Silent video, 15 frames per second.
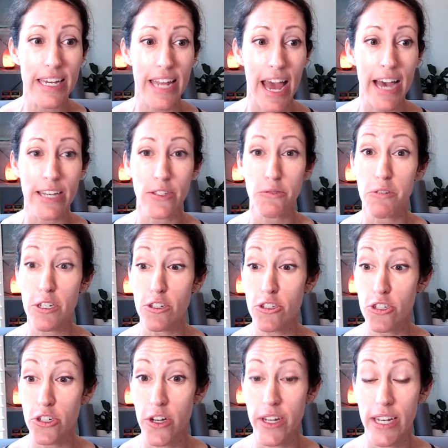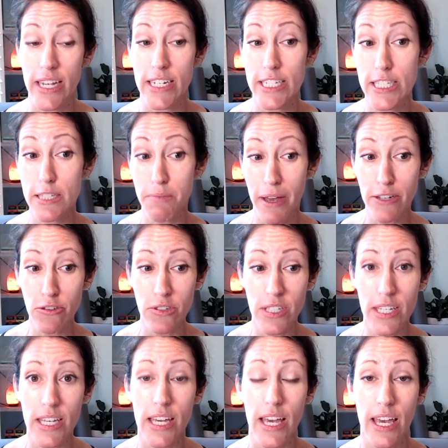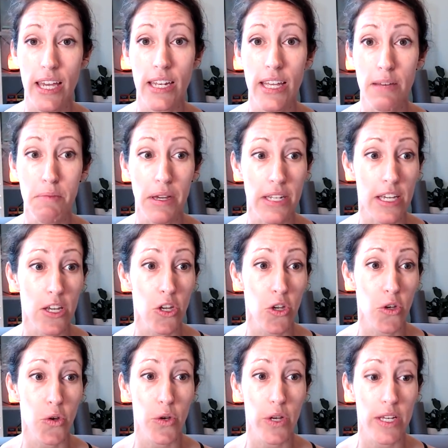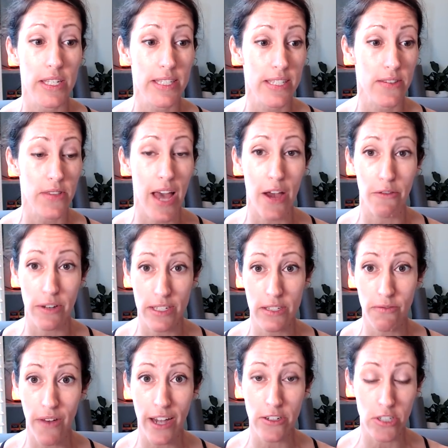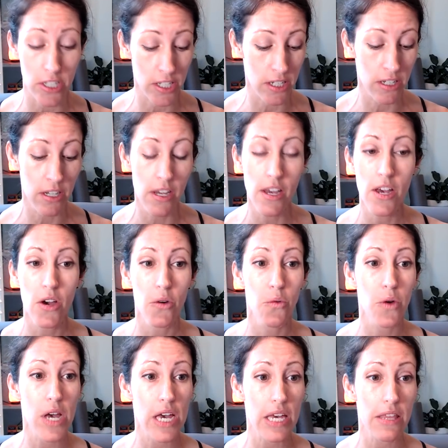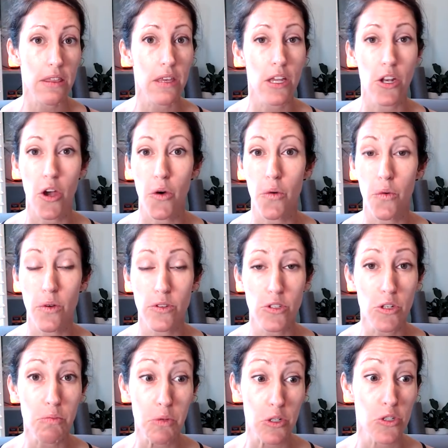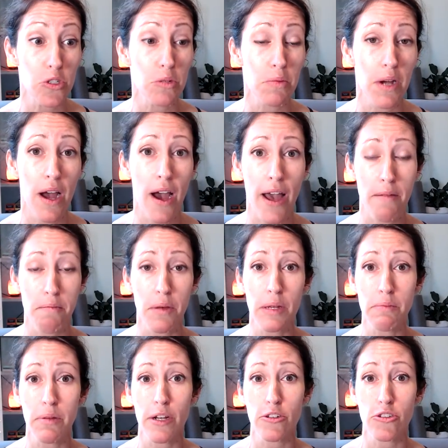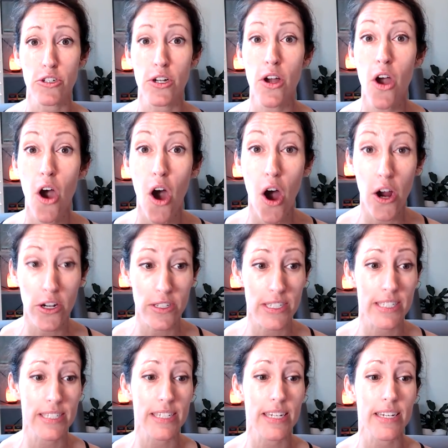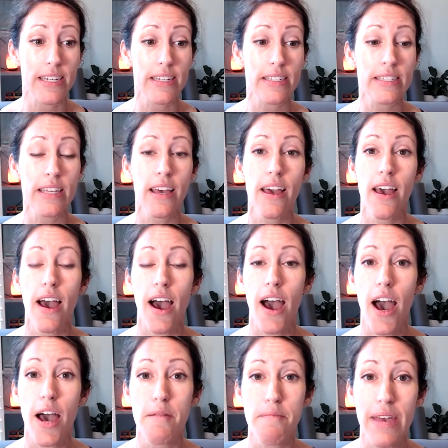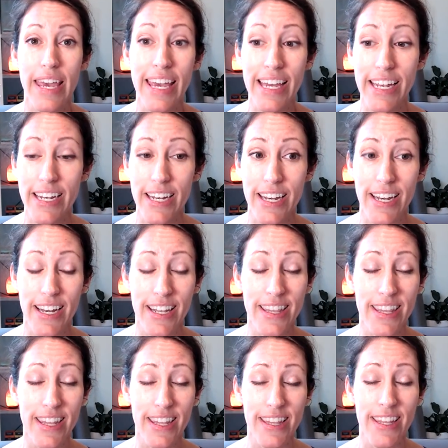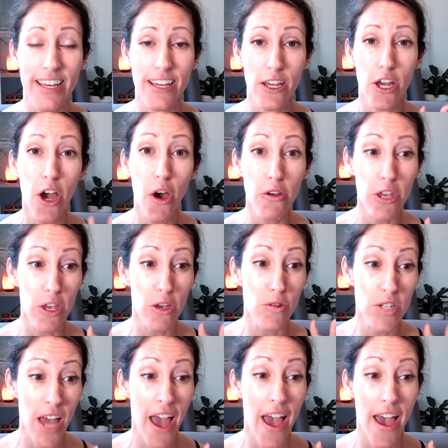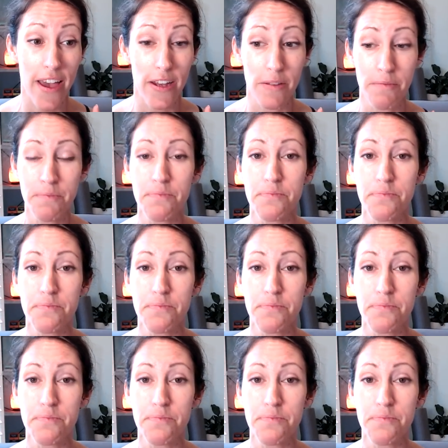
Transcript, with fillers: as we should. And especially anybody who is in that risk factor with, you know, super, super high blood pressure, heart disease, um, it, the CoQ10,